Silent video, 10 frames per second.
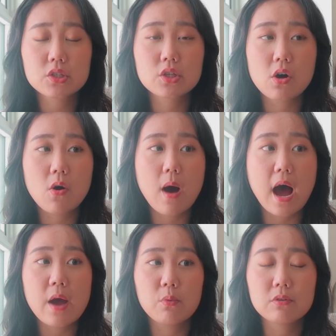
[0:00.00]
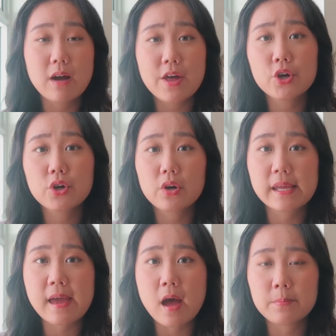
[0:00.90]
so I would rather go to
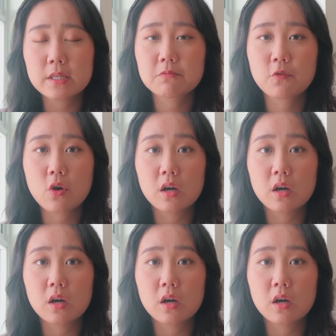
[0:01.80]
campus for